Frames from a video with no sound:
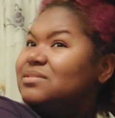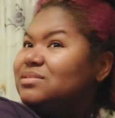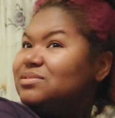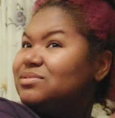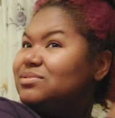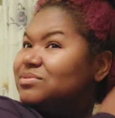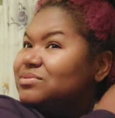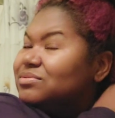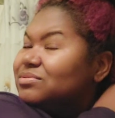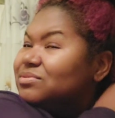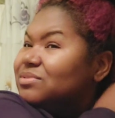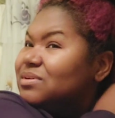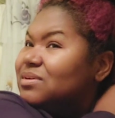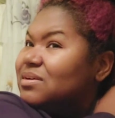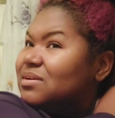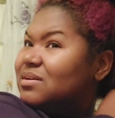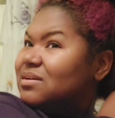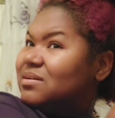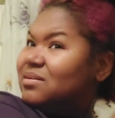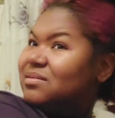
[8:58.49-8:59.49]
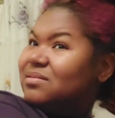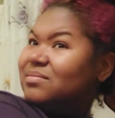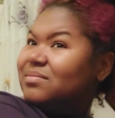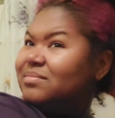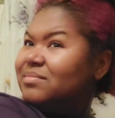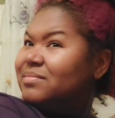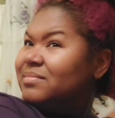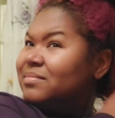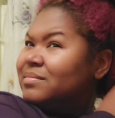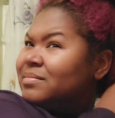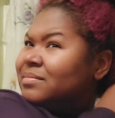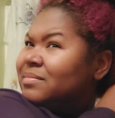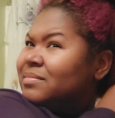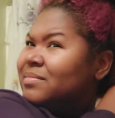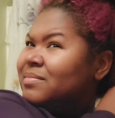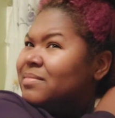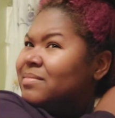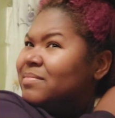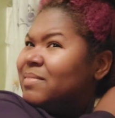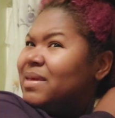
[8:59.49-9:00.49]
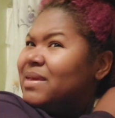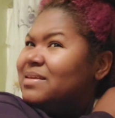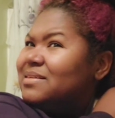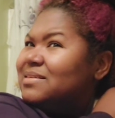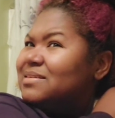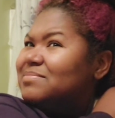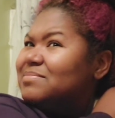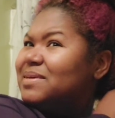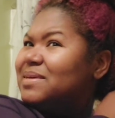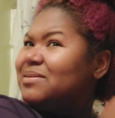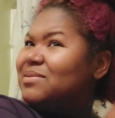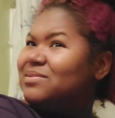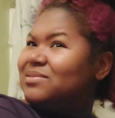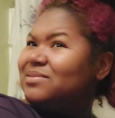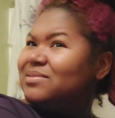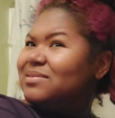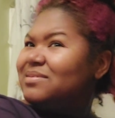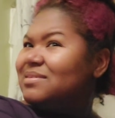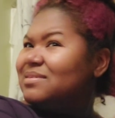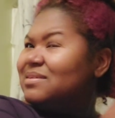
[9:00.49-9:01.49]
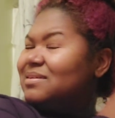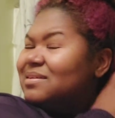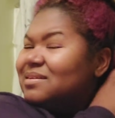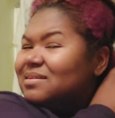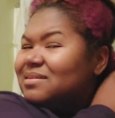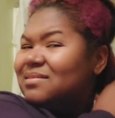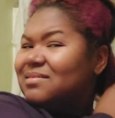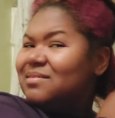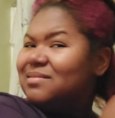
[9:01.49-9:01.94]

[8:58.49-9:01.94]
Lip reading: to make it smell good.